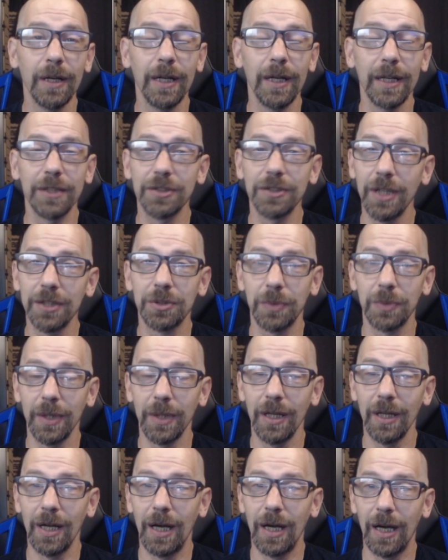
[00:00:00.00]
an
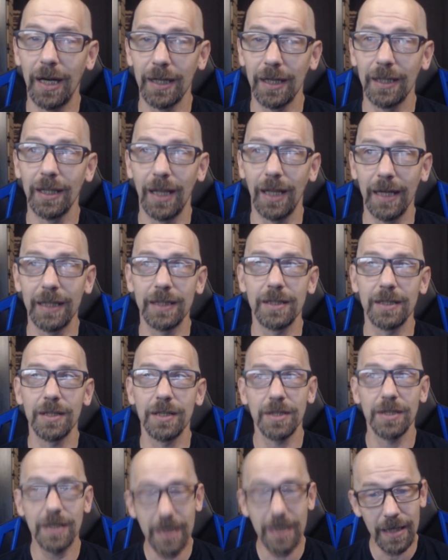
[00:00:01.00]
accessory I'd like to
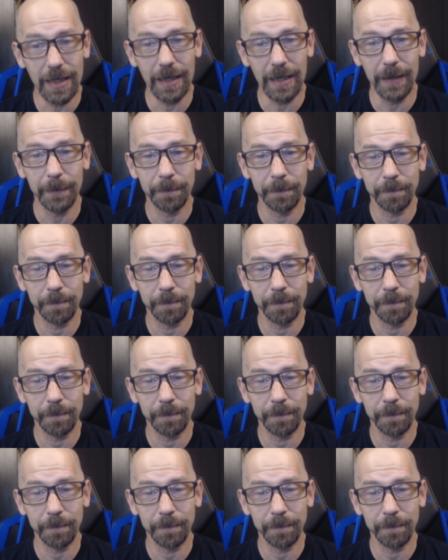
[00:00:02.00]
see.